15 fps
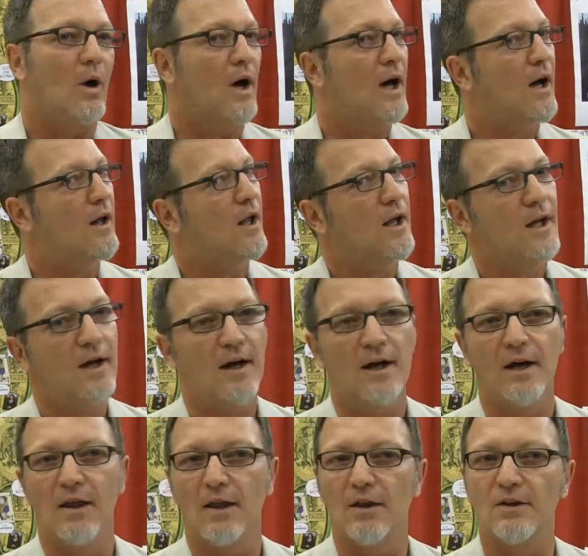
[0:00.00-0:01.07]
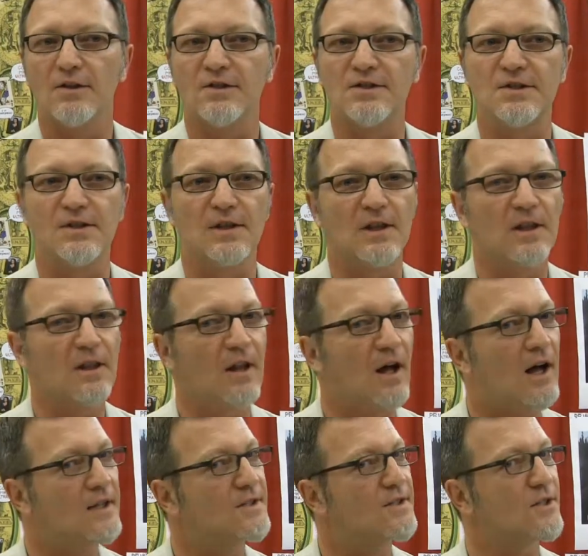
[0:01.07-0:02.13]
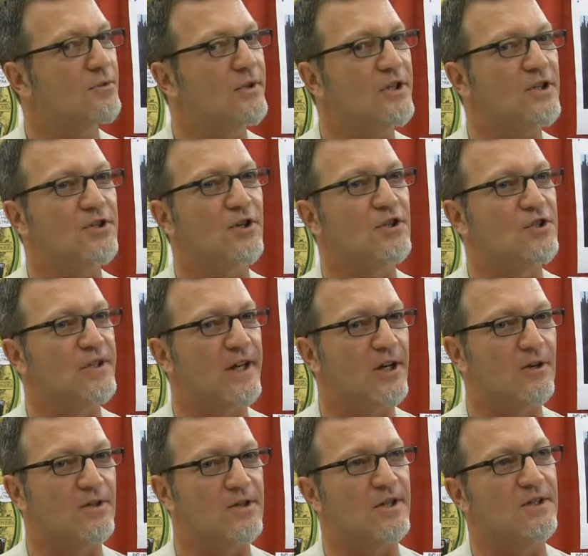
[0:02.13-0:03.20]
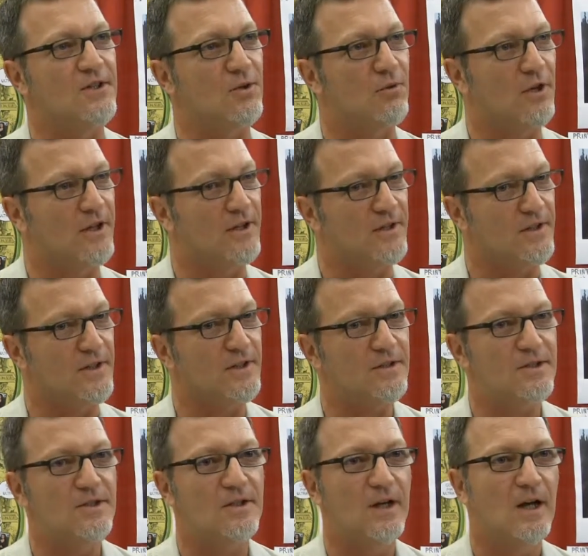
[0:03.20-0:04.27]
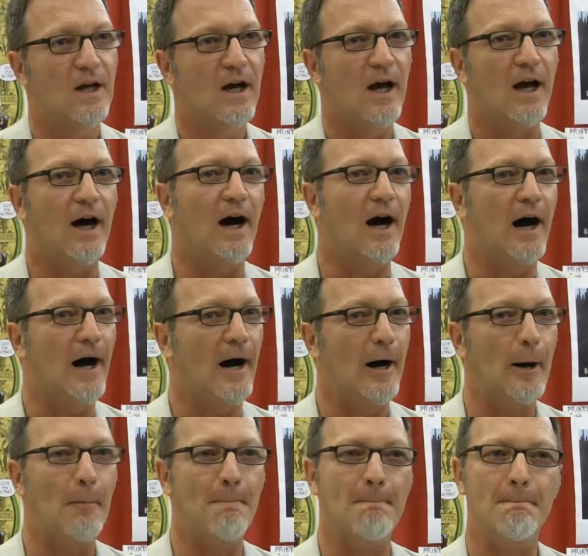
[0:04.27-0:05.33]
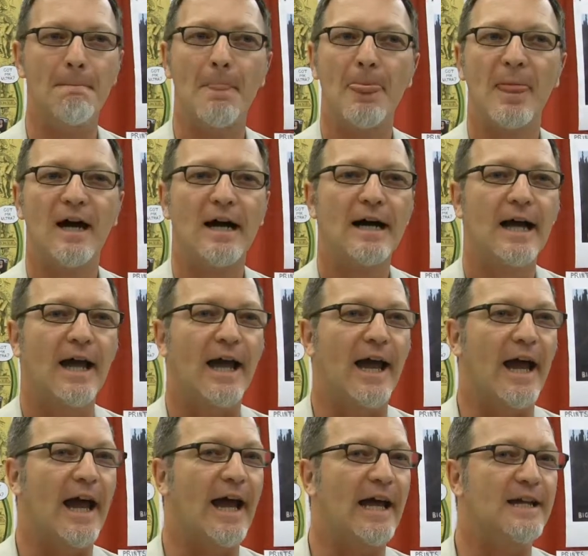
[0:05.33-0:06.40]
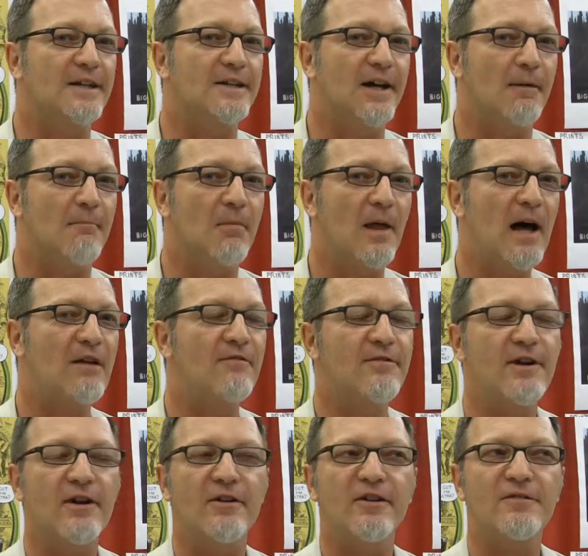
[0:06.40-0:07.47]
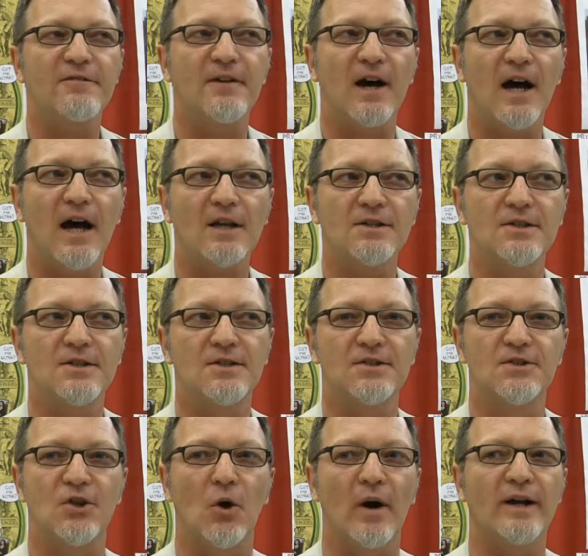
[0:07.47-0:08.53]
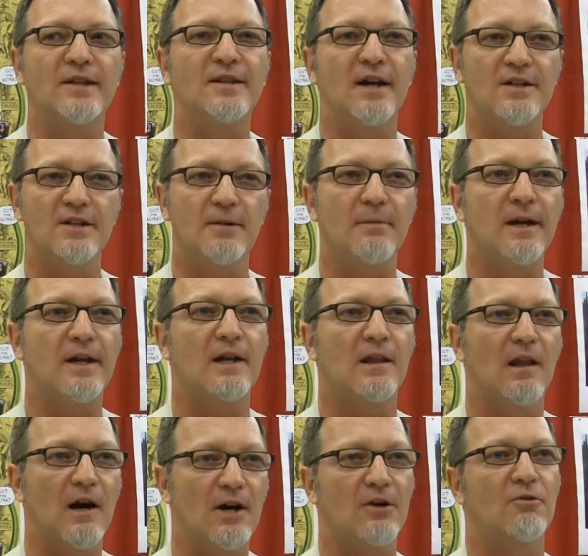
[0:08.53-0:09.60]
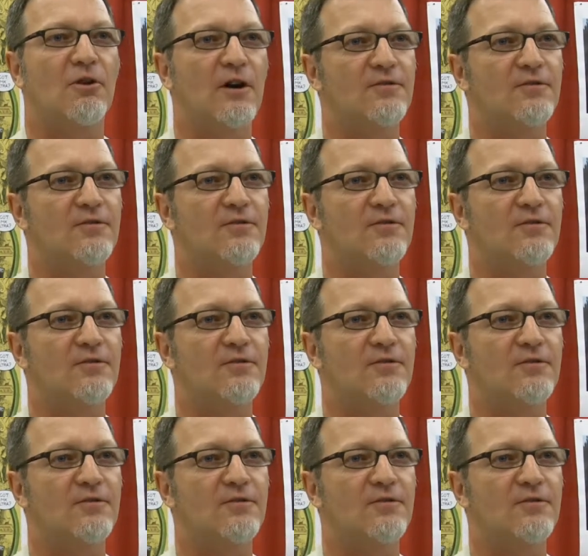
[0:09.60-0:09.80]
Well, there's lots of research that goes into one of these. Um, and I'm not very fast, so I tend to make a lot of